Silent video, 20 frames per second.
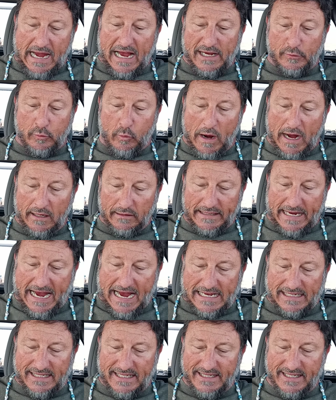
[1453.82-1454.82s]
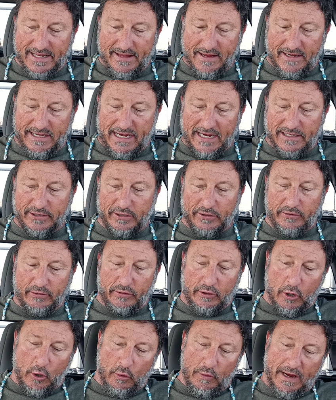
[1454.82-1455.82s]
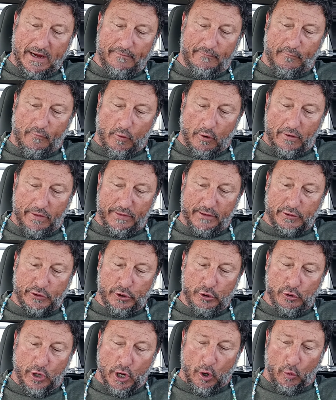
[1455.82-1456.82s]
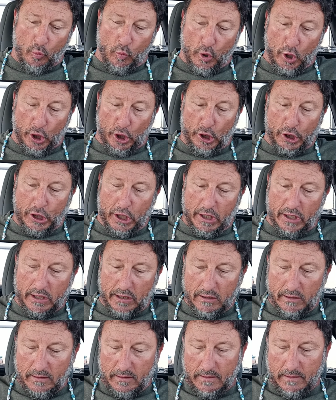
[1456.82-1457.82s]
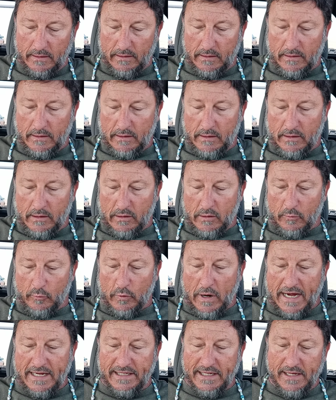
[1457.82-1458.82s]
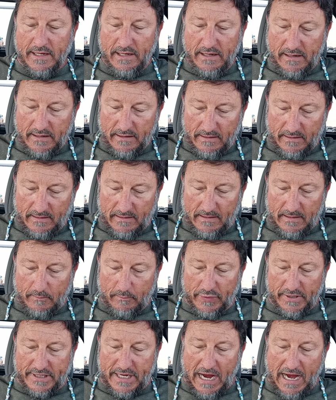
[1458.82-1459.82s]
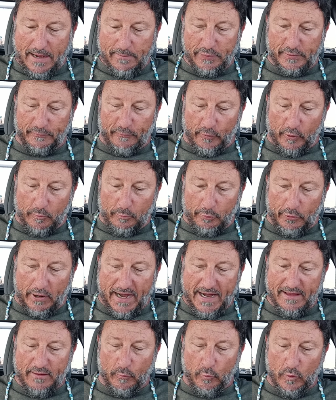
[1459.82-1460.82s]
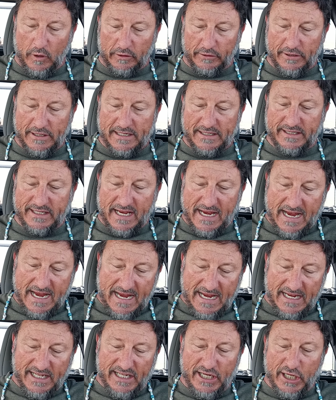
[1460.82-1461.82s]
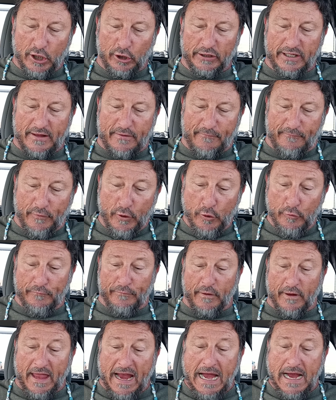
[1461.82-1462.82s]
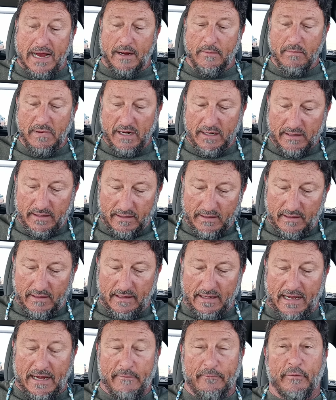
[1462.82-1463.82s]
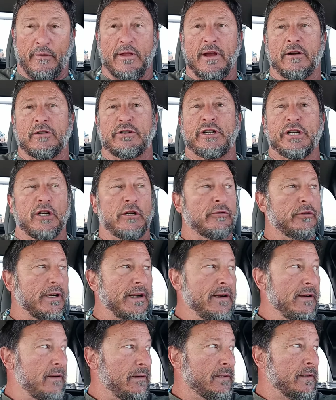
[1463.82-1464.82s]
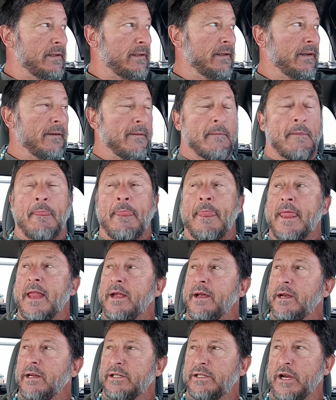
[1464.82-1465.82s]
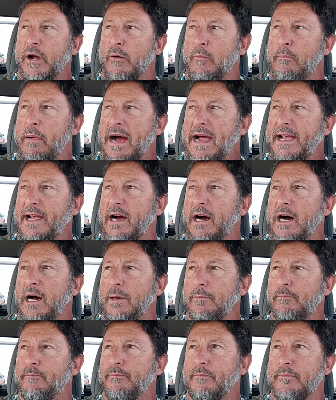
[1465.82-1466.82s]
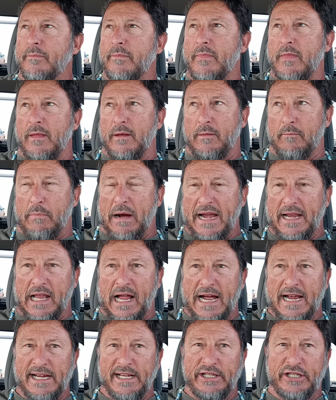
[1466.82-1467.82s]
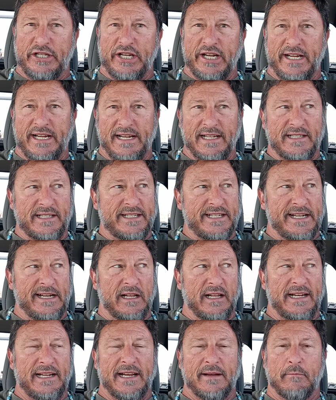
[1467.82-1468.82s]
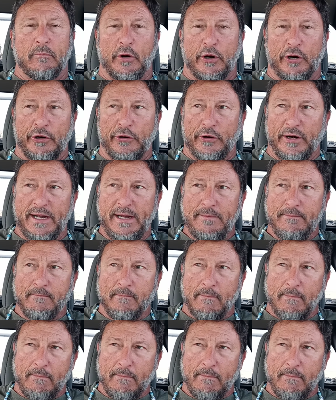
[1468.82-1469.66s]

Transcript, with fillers: as wild asses in the desert go they forth to their work, rising betimes for prey, the wilderness yieldeth food for them and for their children. So by um, by lying, cheating, stealing, and murdering,